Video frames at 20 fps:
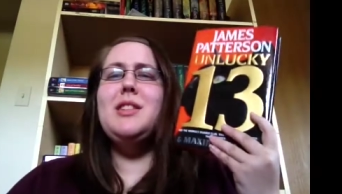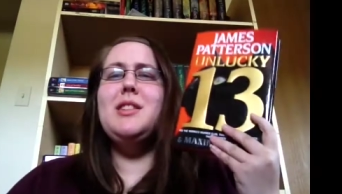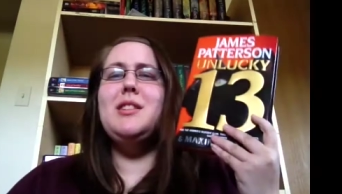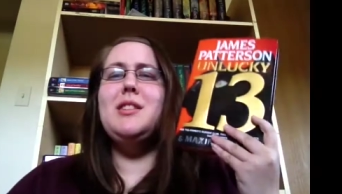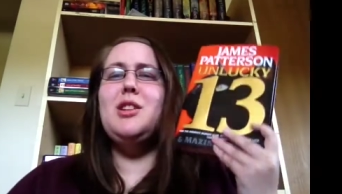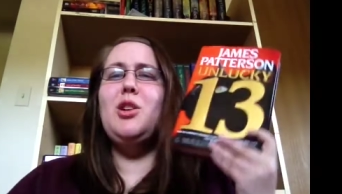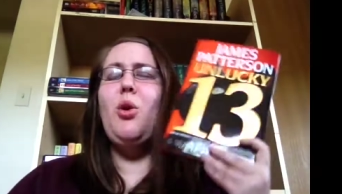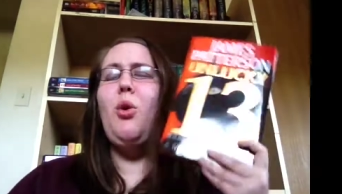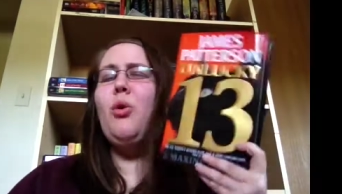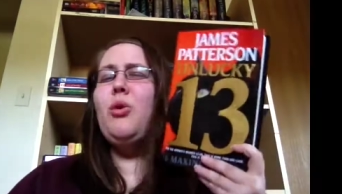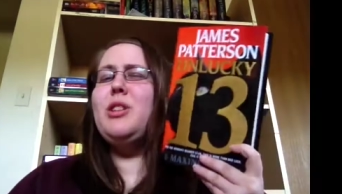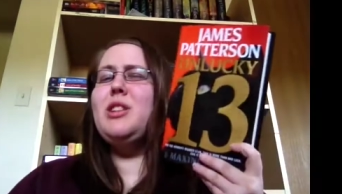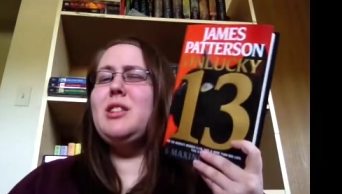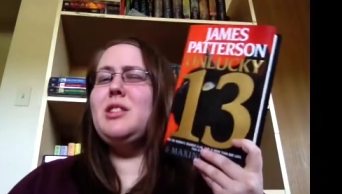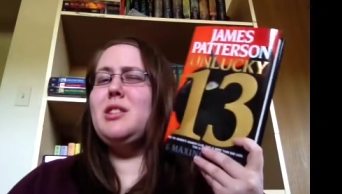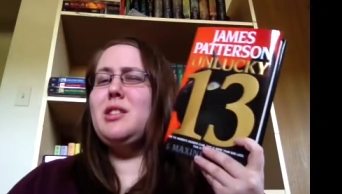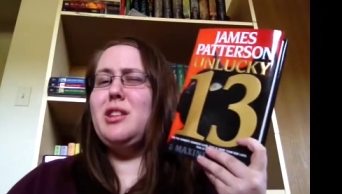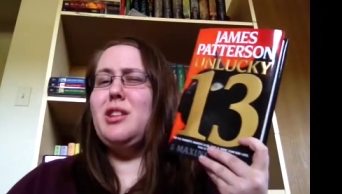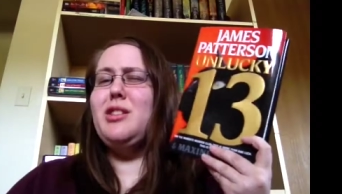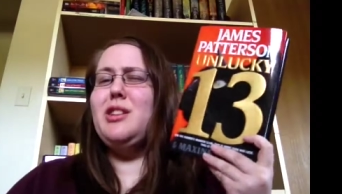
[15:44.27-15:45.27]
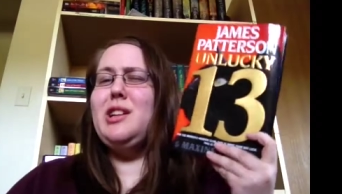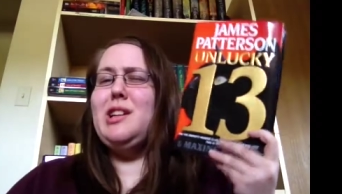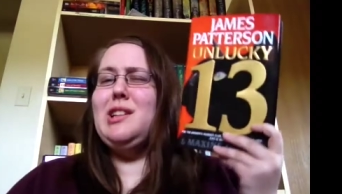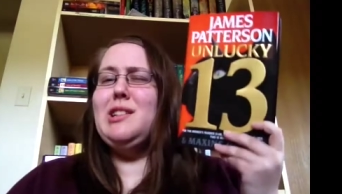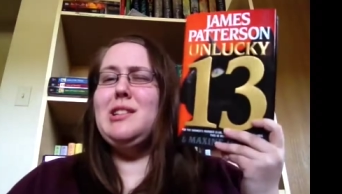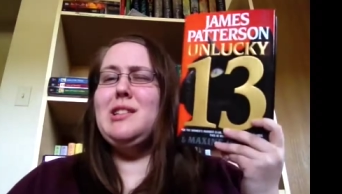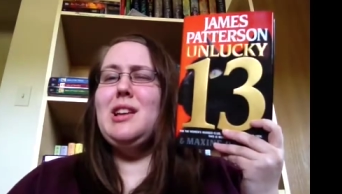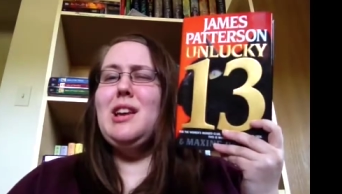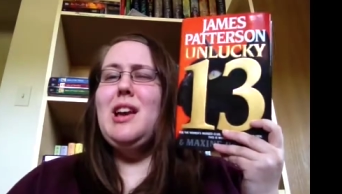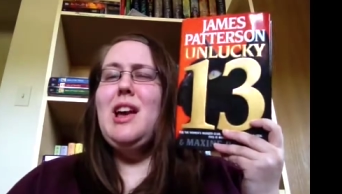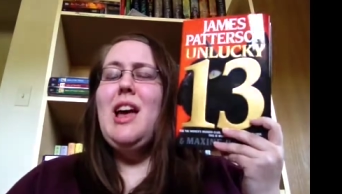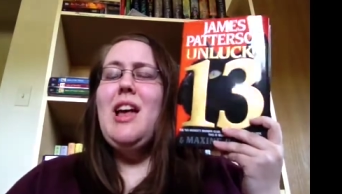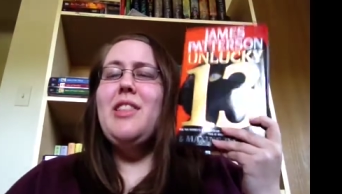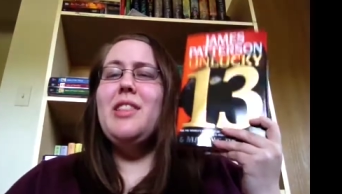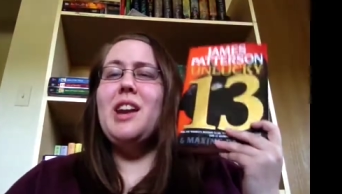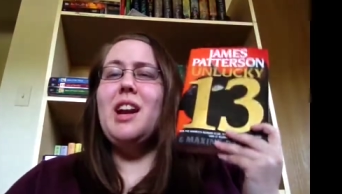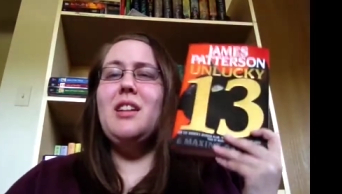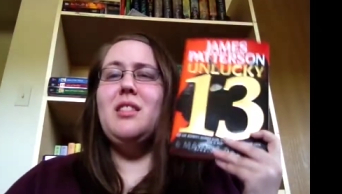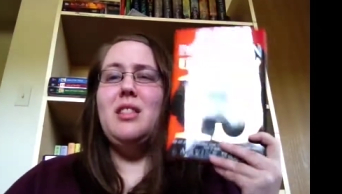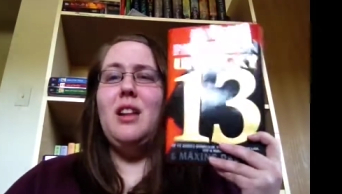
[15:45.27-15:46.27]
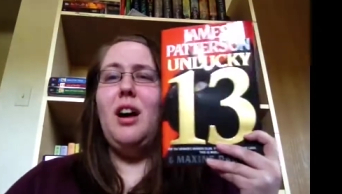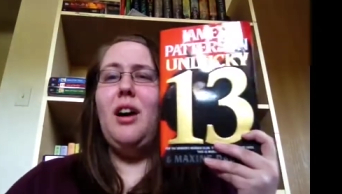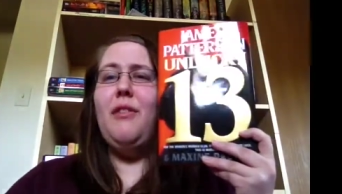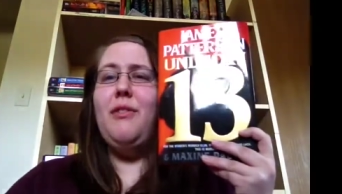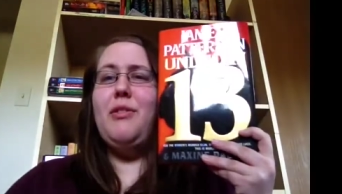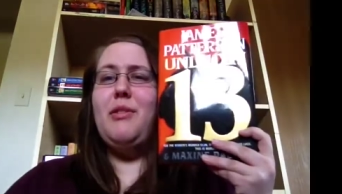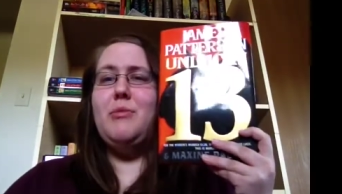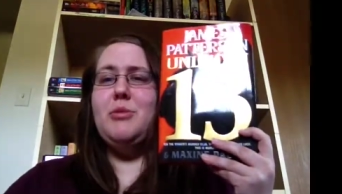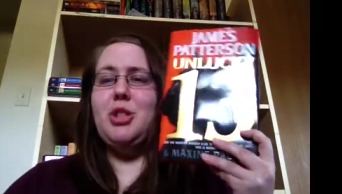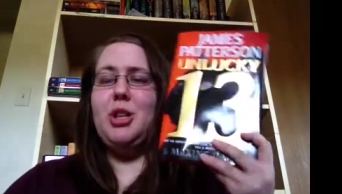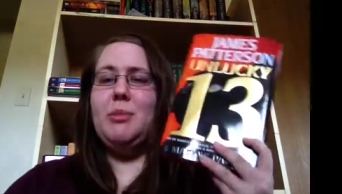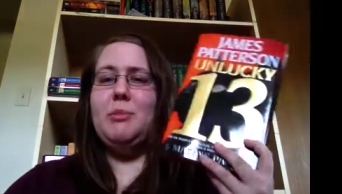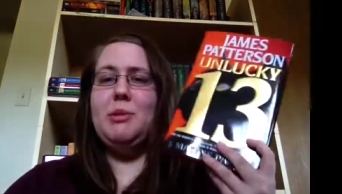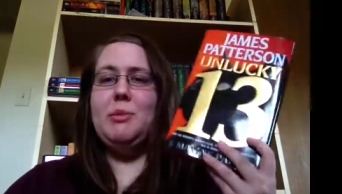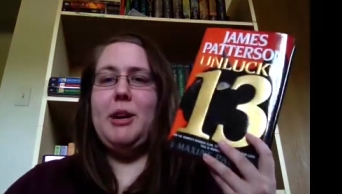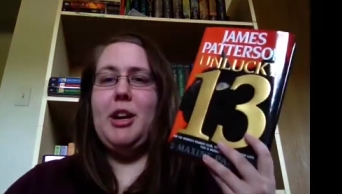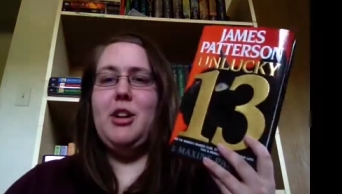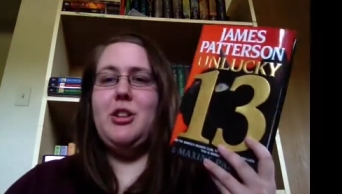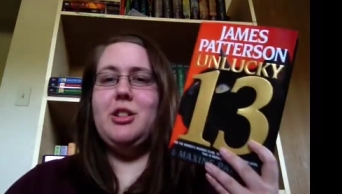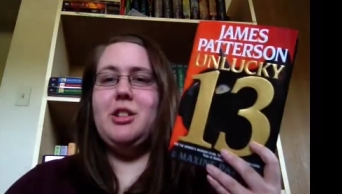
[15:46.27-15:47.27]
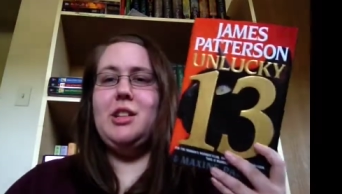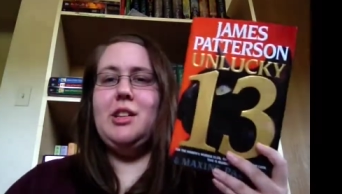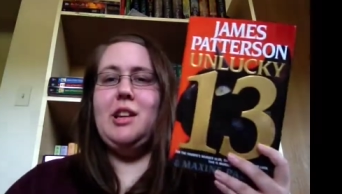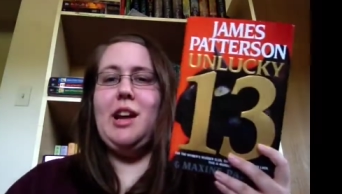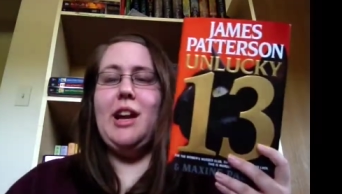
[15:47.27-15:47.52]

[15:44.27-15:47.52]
is the only series that I love from James Patterson.